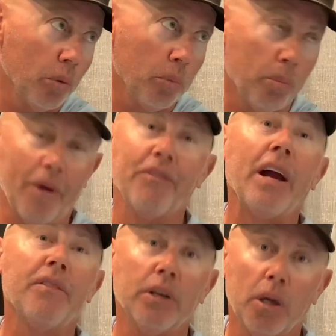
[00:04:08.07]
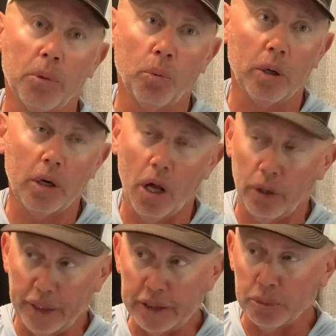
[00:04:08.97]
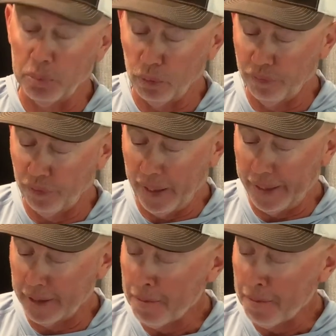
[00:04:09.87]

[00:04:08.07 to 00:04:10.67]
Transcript: My favorite number 1 color is blue fleck,